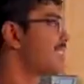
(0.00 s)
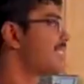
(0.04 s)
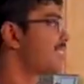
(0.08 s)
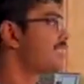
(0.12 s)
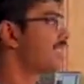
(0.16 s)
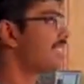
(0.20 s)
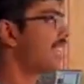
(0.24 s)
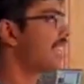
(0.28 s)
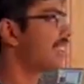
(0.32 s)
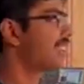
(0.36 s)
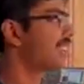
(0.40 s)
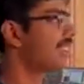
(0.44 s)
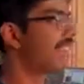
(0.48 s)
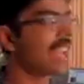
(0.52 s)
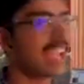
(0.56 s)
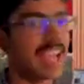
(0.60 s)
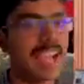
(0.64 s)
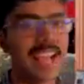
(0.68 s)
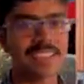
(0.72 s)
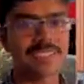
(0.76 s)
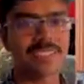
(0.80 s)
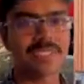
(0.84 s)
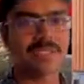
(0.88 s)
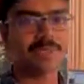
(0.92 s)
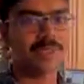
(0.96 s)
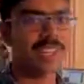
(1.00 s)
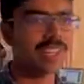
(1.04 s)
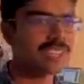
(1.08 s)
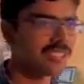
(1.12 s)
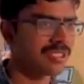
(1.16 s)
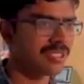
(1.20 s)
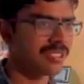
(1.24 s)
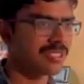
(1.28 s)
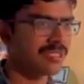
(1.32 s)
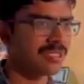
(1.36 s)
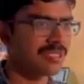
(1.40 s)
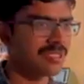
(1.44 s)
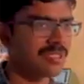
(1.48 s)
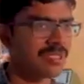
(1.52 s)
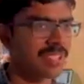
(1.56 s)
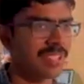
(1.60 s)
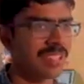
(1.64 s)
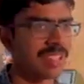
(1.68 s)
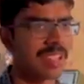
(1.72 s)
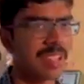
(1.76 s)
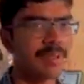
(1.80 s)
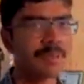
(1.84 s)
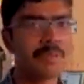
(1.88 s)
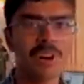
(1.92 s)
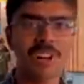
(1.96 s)
They get to like ask questions
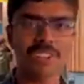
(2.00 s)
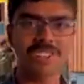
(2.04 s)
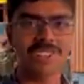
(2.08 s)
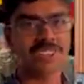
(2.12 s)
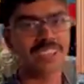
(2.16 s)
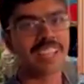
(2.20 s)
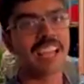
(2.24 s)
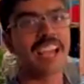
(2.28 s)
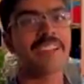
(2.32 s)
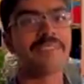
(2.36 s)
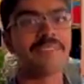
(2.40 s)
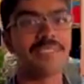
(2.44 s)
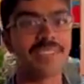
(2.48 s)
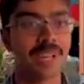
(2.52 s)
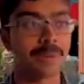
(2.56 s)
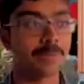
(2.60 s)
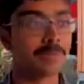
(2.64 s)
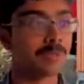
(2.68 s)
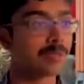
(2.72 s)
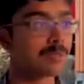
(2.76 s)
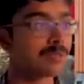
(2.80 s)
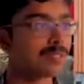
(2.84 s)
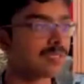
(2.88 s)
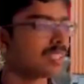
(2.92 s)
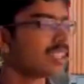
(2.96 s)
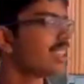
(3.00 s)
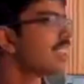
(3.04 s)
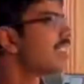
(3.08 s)
and like watch live demos.